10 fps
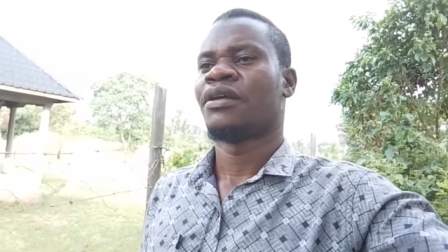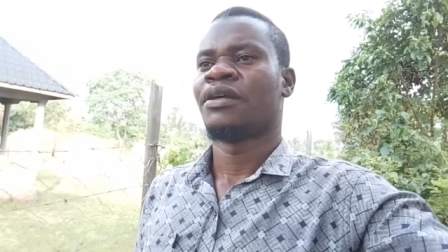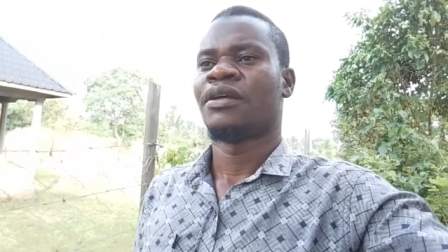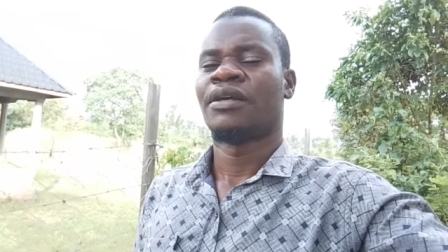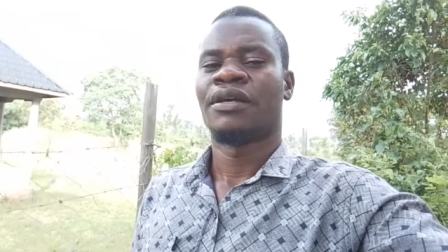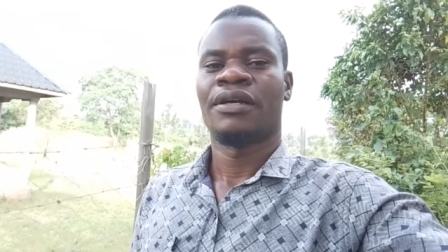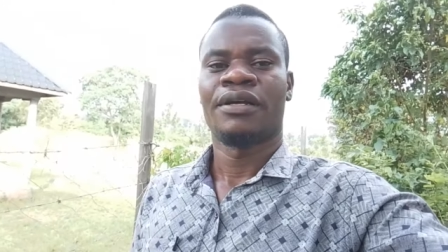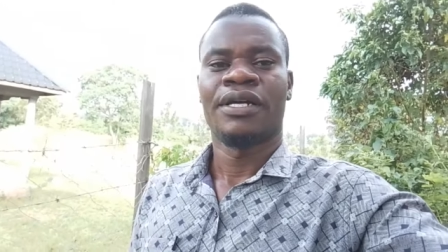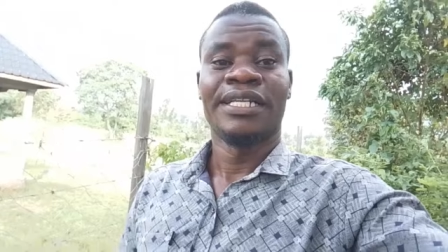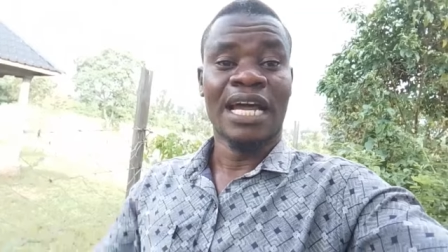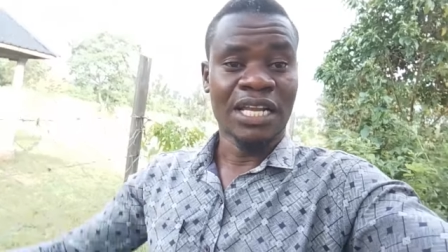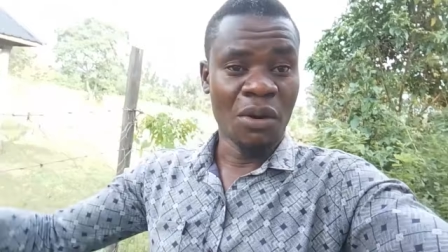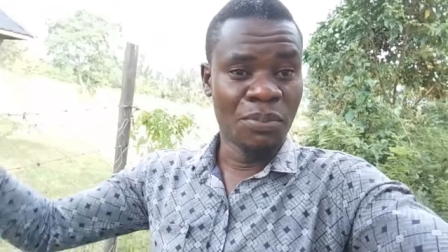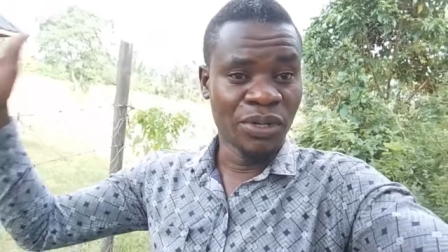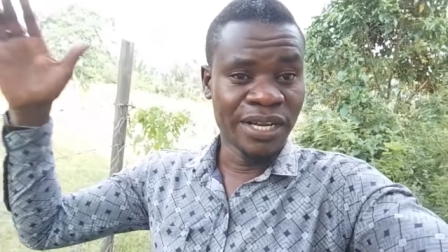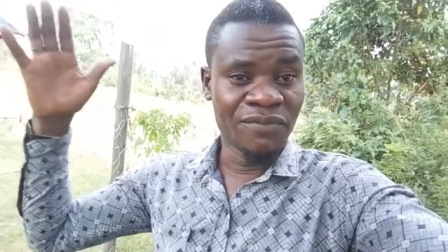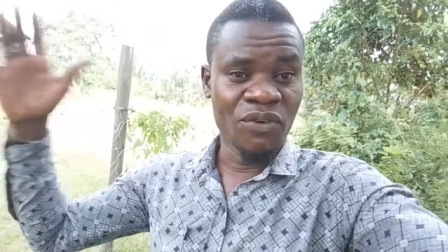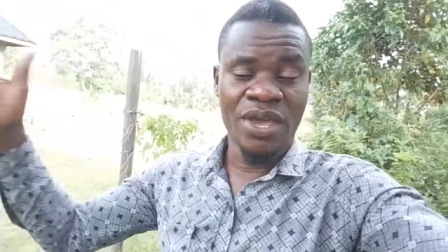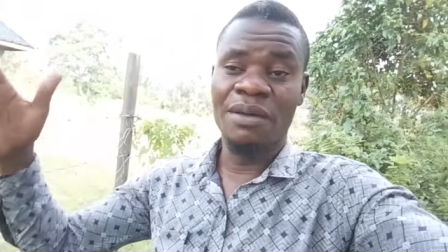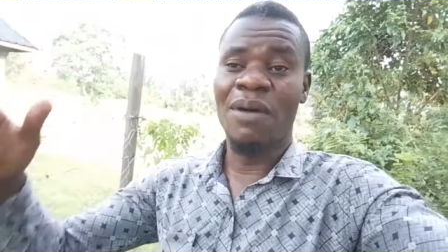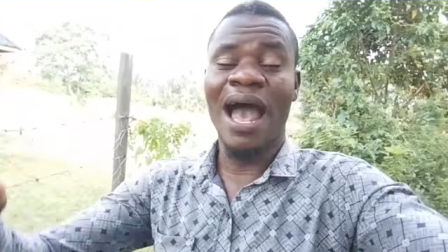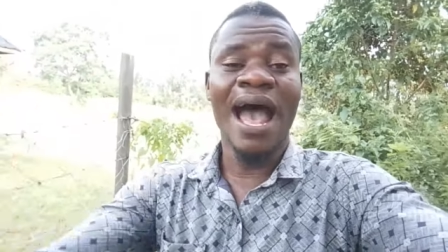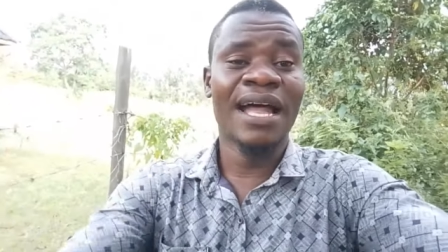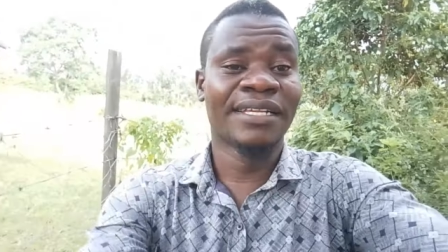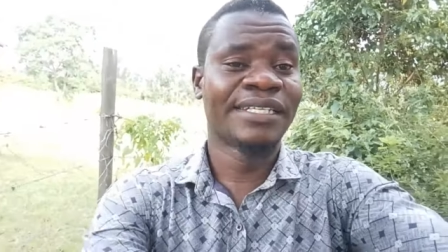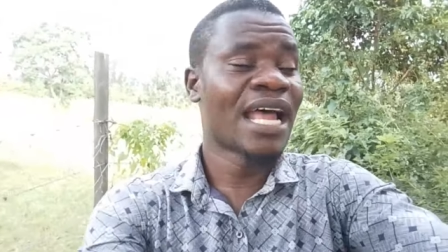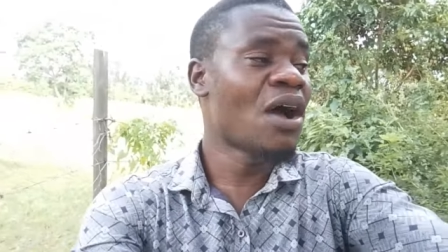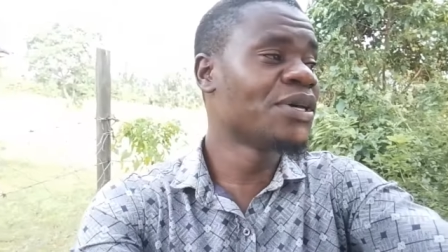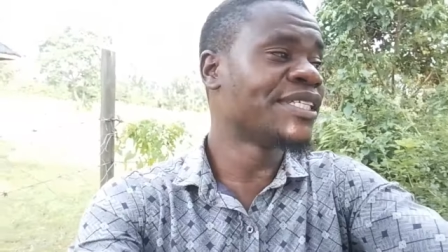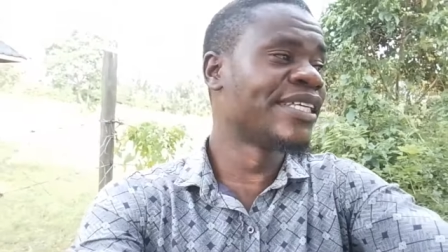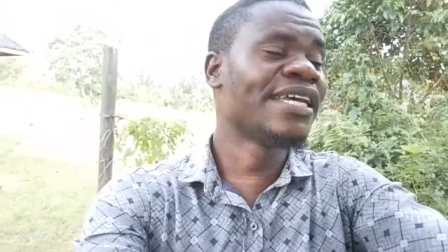they are now building for him and now he's saying ah